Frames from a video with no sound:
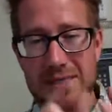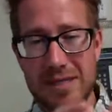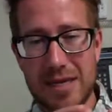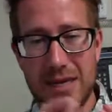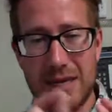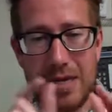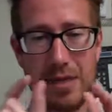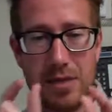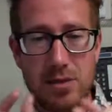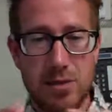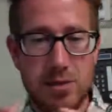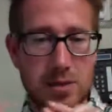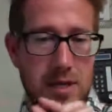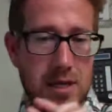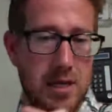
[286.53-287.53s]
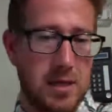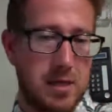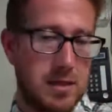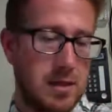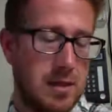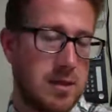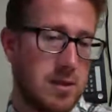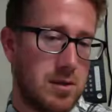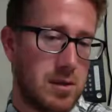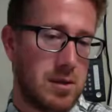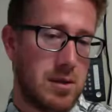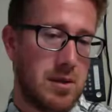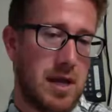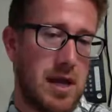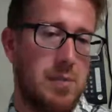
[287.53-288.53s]
tiny little ganglia
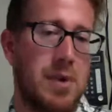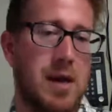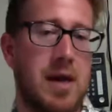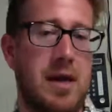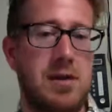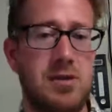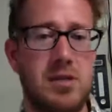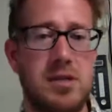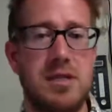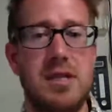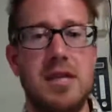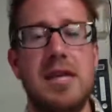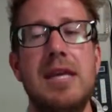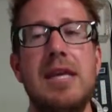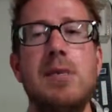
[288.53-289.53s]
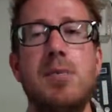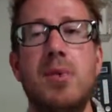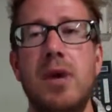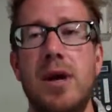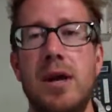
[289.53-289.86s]
along that path just to keep